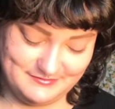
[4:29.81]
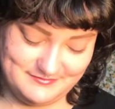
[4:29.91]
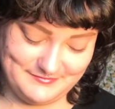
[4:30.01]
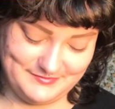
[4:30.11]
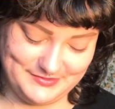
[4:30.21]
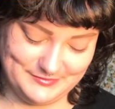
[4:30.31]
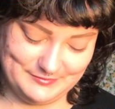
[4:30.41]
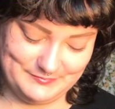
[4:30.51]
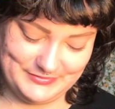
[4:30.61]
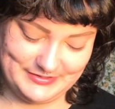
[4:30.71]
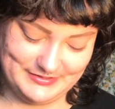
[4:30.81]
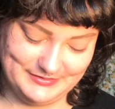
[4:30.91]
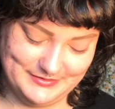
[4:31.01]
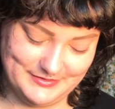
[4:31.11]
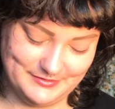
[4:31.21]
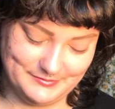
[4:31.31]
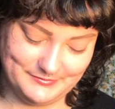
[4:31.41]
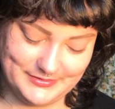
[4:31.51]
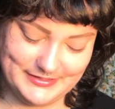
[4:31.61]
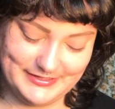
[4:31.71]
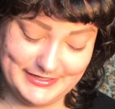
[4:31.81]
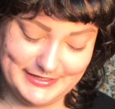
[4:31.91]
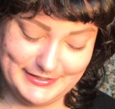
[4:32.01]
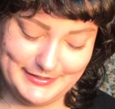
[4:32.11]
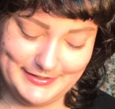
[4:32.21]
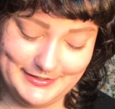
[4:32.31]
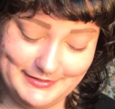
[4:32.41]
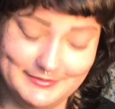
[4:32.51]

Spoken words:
Oh no, Ponyo, why?